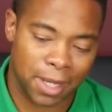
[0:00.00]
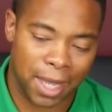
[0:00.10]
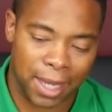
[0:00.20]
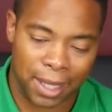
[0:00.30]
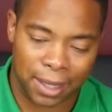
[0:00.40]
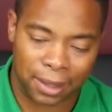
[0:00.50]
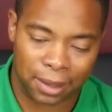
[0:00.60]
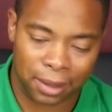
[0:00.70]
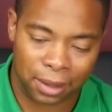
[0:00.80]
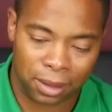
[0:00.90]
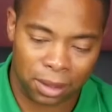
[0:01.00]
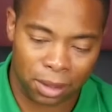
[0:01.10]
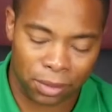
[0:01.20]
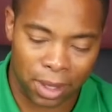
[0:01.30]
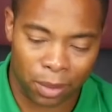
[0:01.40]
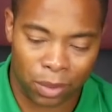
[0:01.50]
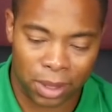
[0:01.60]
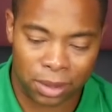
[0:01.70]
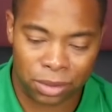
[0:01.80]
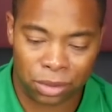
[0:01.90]
and there
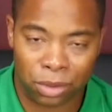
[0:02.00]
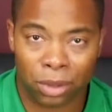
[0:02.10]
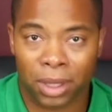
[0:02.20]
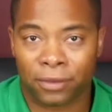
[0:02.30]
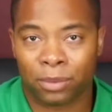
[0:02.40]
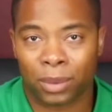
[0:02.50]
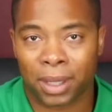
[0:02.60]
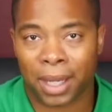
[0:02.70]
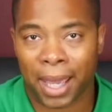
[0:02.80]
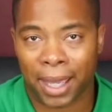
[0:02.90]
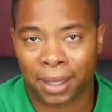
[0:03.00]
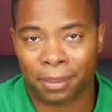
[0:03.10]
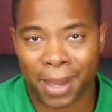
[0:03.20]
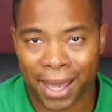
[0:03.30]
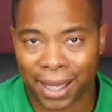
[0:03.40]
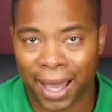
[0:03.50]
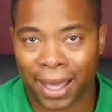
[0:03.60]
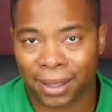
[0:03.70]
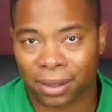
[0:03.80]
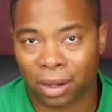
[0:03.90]
was your loved one and a bad
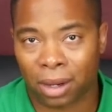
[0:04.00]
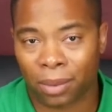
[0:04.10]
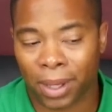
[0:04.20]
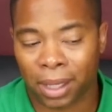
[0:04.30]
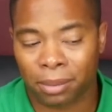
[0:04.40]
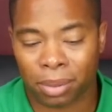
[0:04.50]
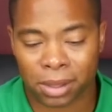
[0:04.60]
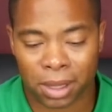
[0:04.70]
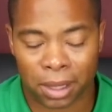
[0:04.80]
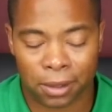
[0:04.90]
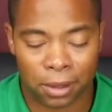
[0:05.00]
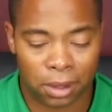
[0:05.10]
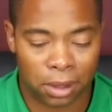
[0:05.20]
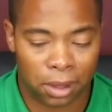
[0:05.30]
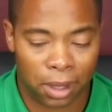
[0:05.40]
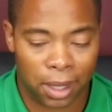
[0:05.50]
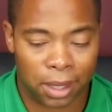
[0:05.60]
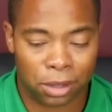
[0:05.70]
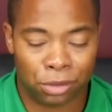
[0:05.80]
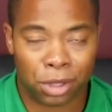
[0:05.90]
guy in the hallway per se,
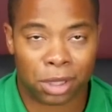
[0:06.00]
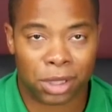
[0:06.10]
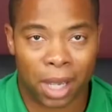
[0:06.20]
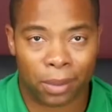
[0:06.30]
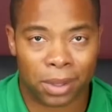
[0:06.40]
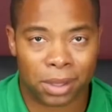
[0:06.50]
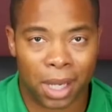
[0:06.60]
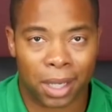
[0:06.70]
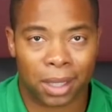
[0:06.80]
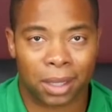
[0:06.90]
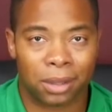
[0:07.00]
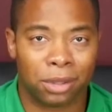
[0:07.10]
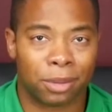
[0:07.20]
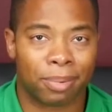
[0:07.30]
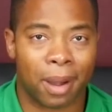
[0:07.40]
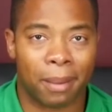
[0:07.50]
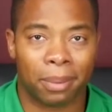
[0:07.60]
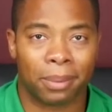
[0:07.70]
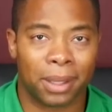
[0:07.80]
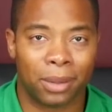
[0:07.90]
and you took a shot with a shotgun, you're
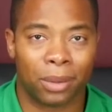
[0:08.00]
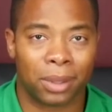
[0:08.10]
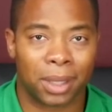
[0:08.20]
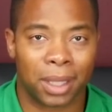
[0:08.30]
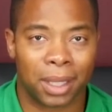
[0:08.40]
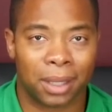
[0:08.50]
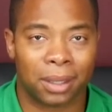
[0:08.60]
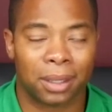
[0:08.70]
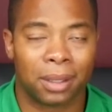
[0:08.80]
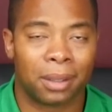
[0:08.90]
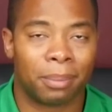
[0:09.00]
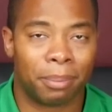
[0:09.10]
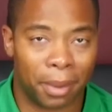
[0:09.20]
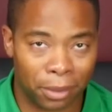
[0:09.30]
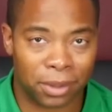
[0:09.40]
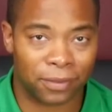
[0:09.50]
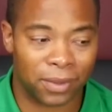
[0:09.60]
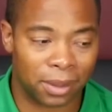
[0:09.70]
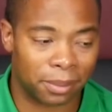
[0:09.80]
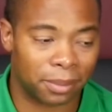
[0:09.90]
probably going to hit both of
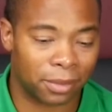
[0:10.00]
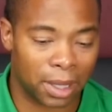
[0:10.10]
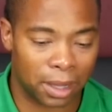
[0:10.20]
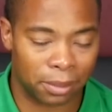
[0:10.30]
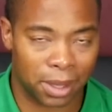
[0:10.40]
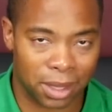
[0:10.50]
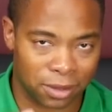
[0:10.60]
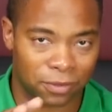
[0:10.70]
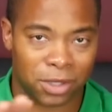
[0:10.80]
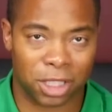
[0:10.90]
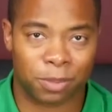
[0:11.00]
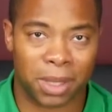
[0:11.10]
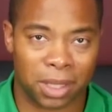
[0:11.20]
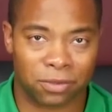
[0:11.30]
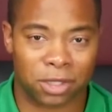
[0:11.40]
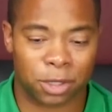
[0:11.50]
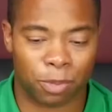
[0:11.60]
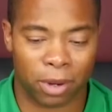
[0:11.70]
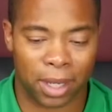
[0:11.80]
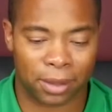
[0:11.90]
them, right? Because of the
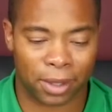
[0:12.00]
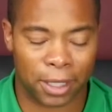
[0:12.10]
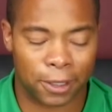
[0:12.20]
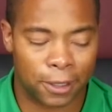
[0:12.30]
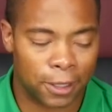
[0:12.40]
spread, right?